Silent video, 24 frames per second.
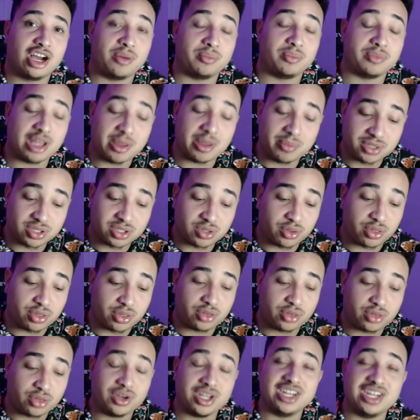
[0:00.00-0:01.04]
Episode
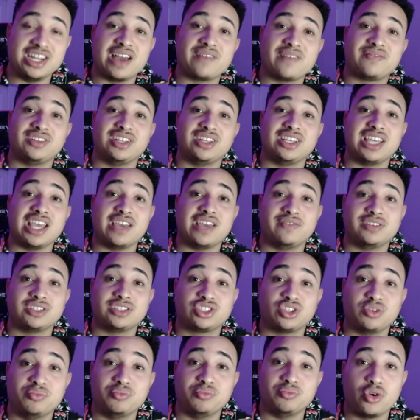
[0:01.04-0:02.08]
3 definitely gave us
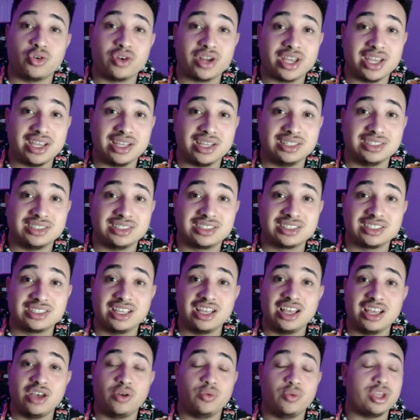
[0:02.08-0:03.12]
some more hints.
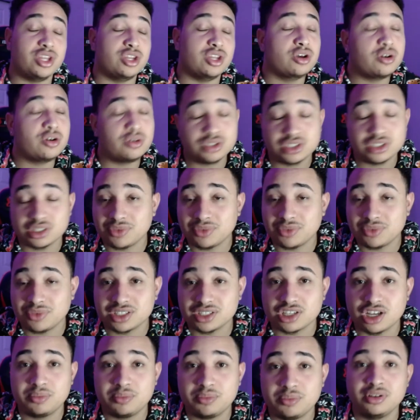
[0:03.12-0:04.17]
We know something's
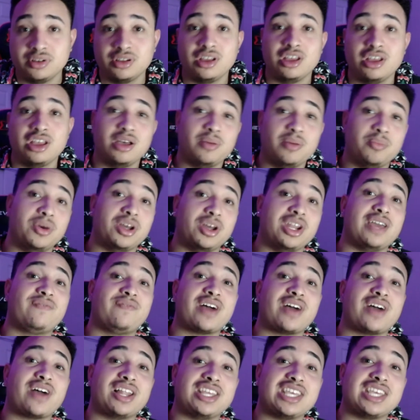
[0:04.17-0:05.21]
up, but it
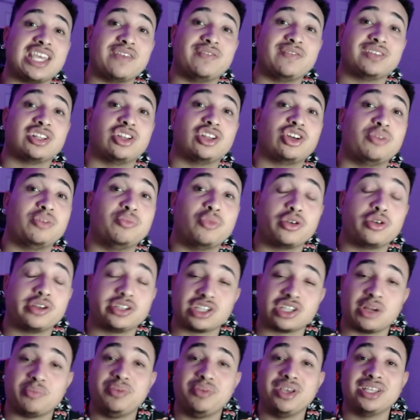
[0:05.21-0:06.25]
finally gave us a little more to
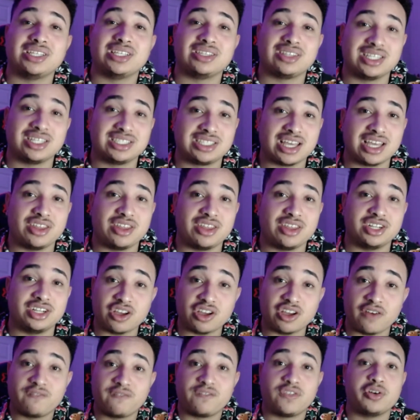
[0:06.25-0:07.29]
start piecing things together. It's
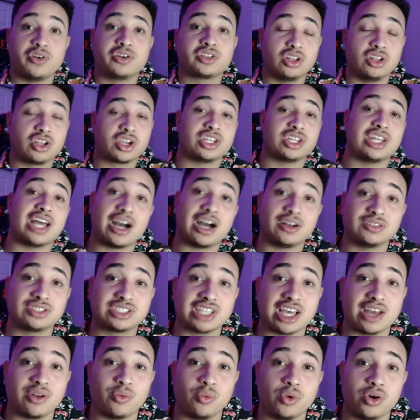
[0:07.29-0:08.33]
our first look at the
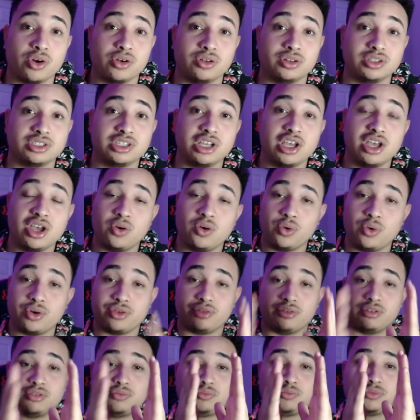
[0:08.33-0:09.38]
outside world, where
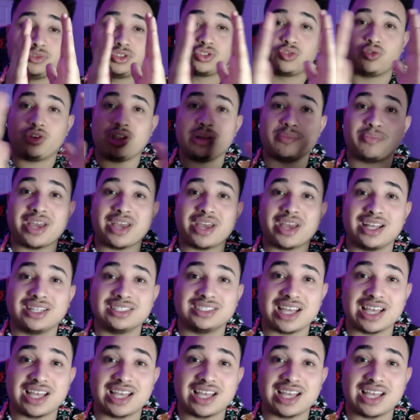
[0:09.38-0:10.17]
the screen pans